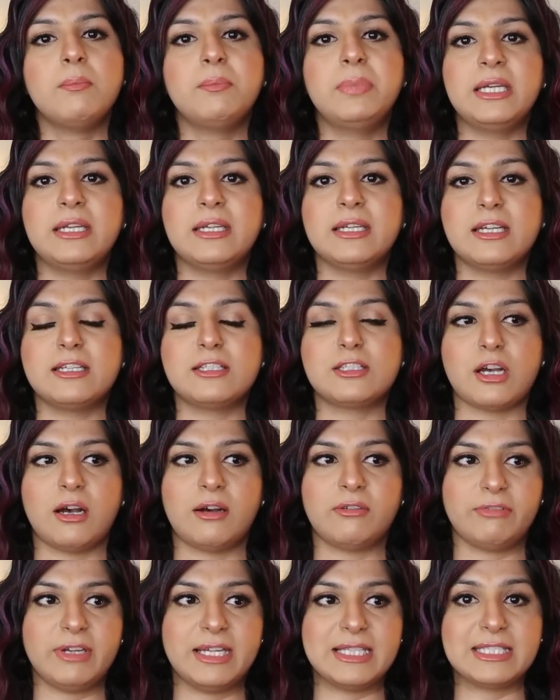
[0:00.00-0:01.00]
because
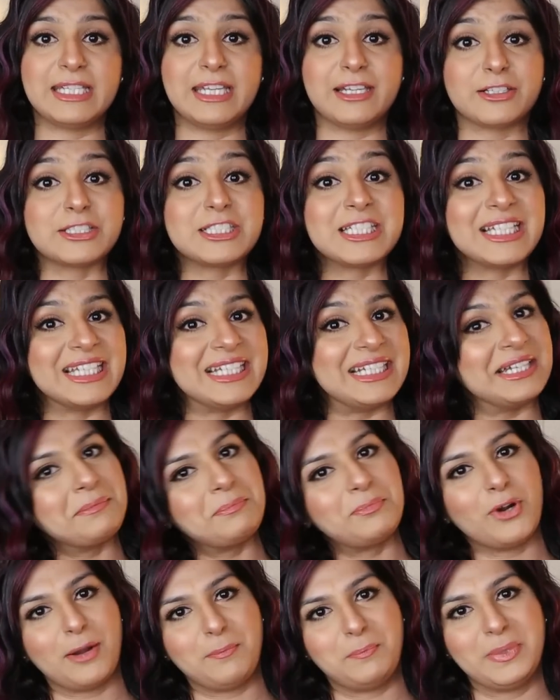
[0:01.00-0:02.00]
of its
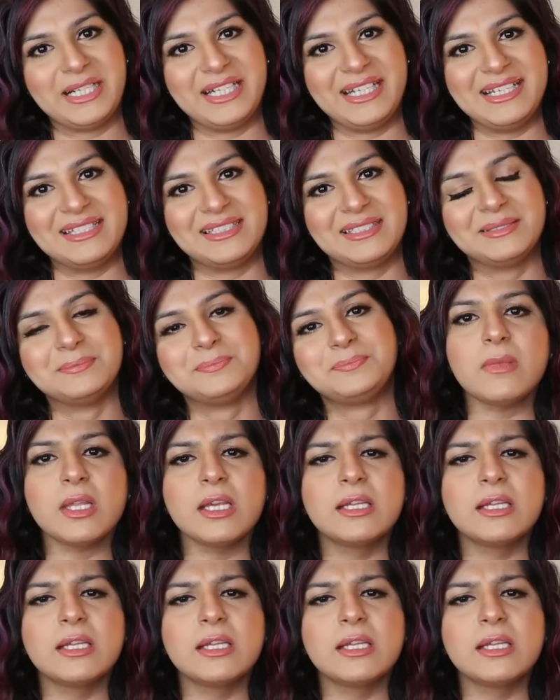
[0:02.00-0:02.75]
keratolytic properties.